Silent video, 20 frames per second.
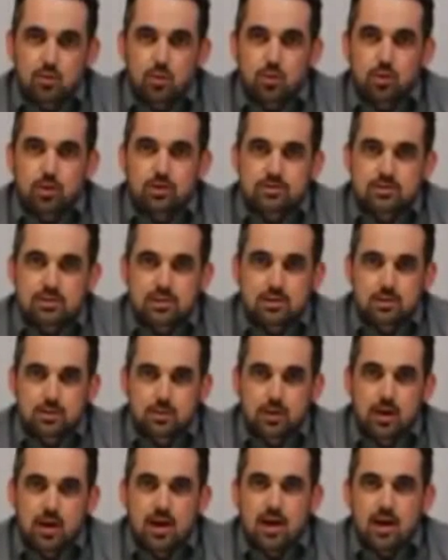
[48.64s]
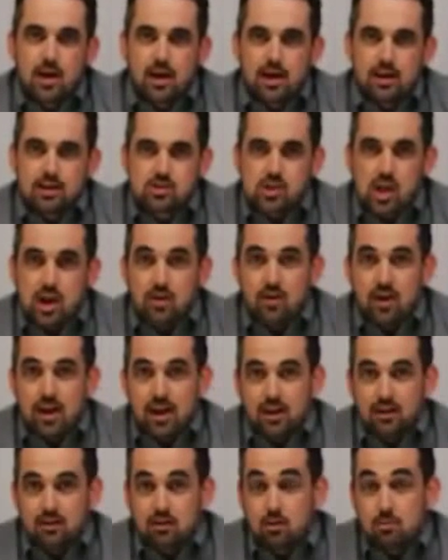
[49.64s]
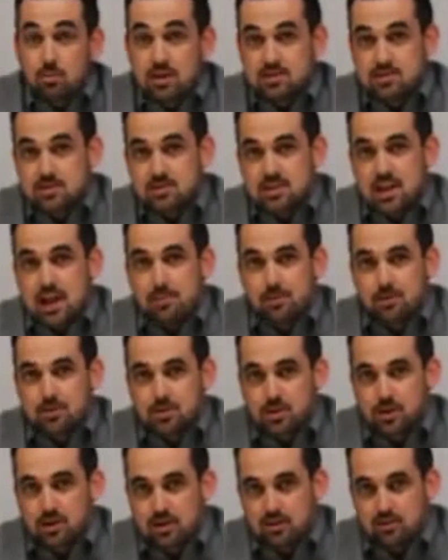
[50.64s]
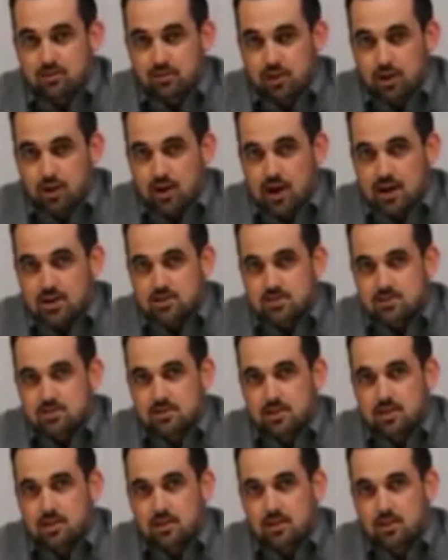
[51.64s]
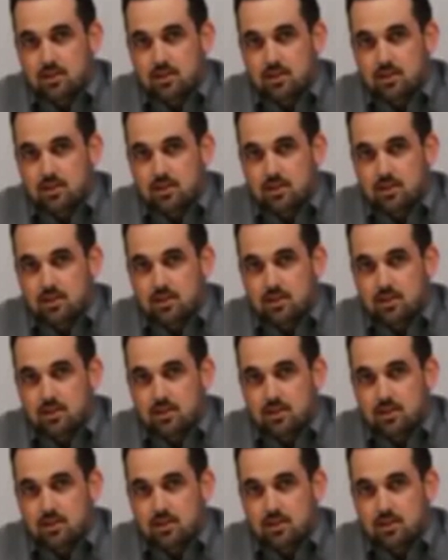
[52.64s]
tool to generate new business opportunities for your agency.